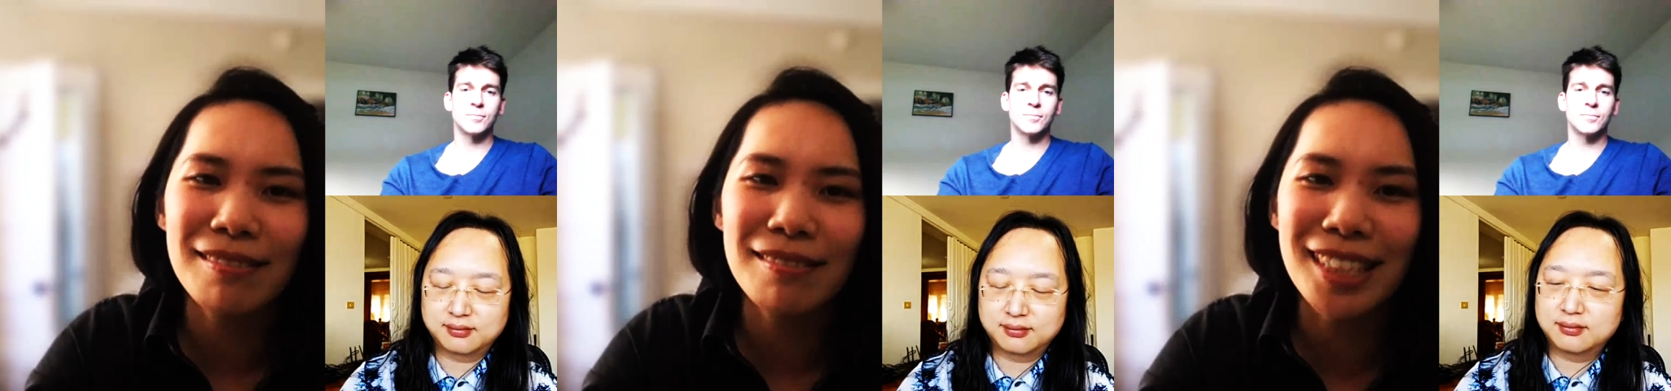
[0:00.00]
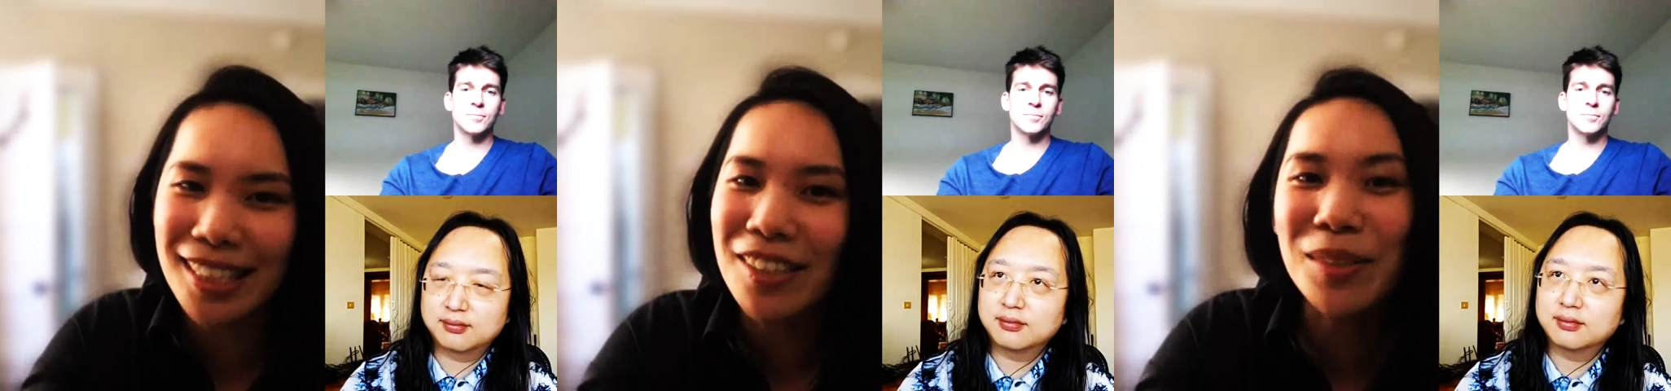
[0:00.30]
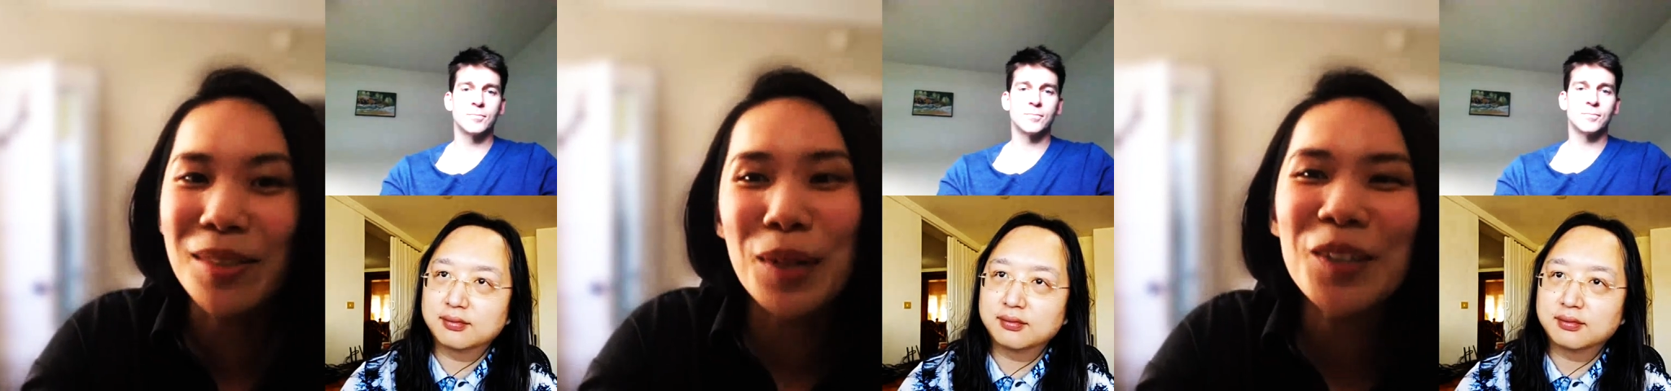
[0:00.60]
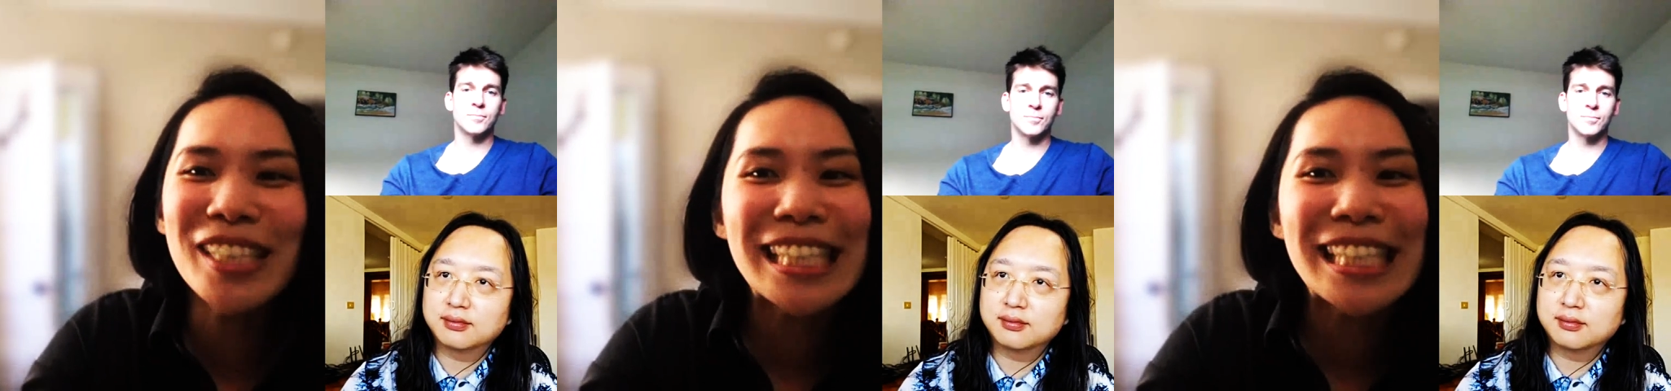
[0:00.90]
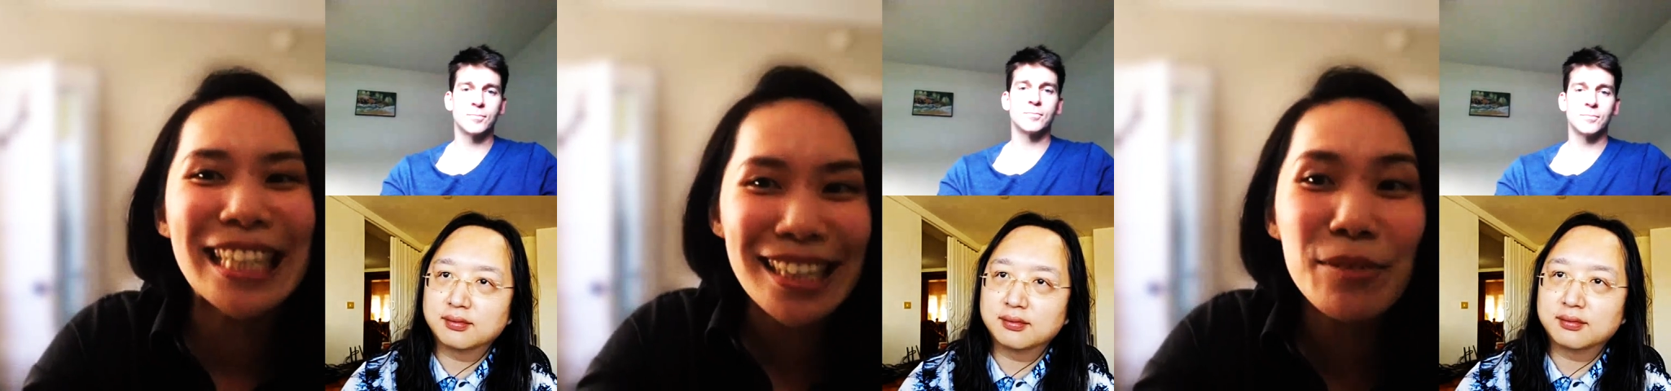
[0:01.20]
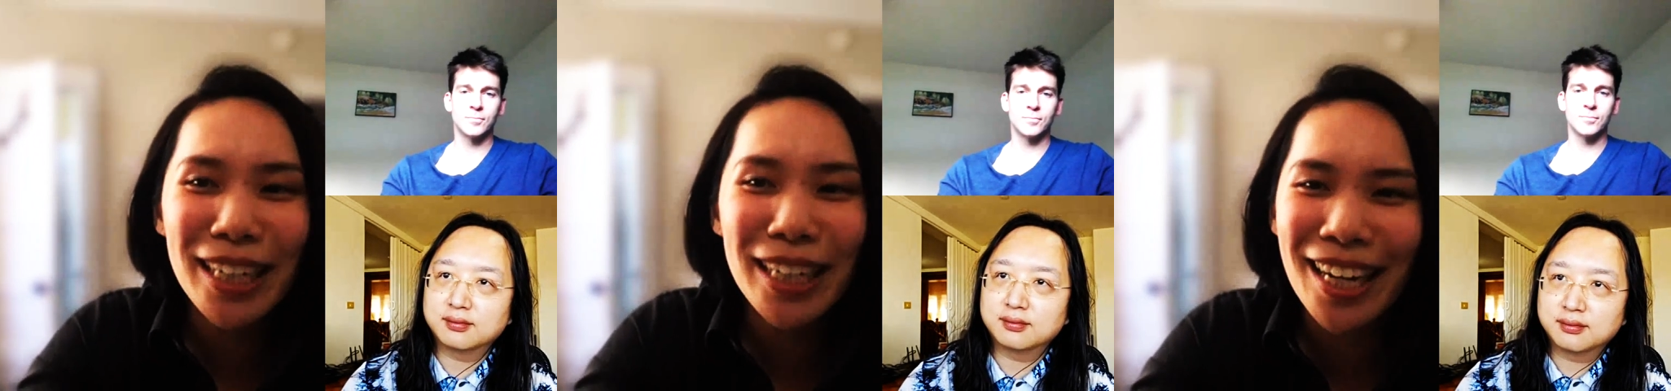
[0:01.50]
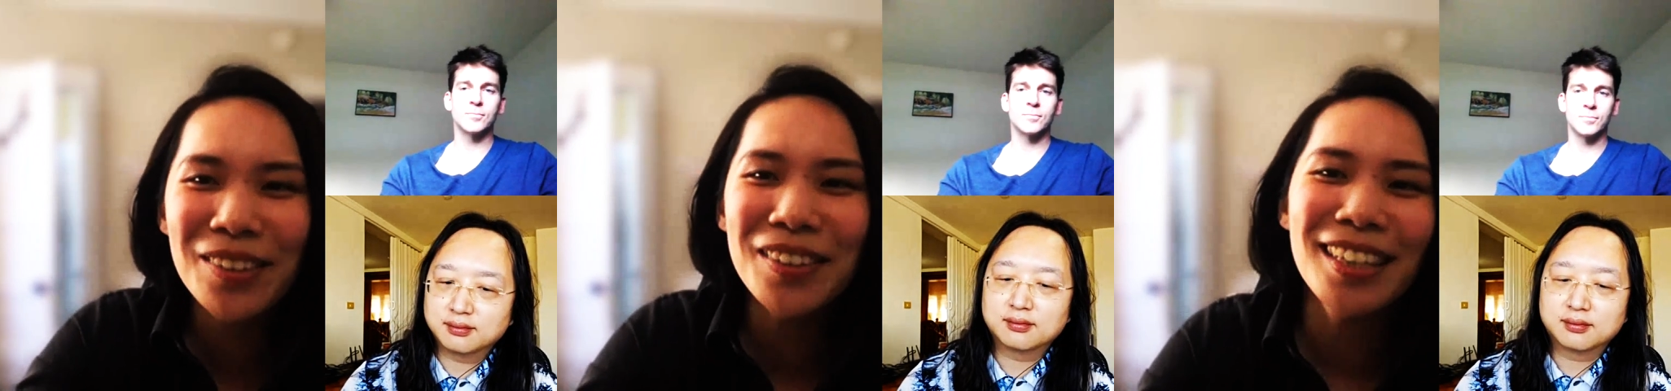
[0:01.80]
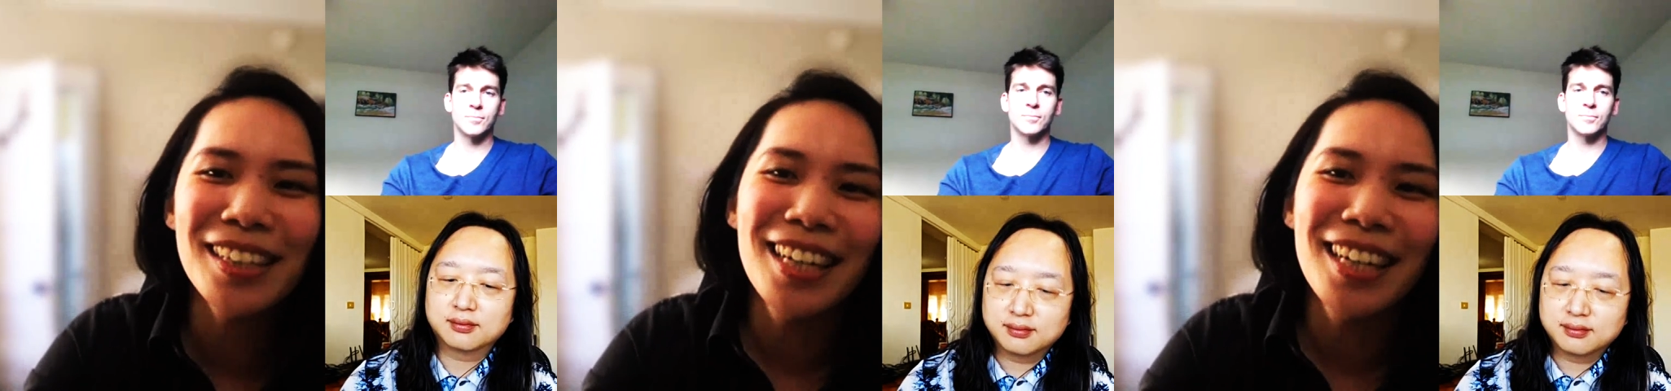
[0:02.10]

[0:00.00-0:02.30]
Speaker 1: does our democracy need right now?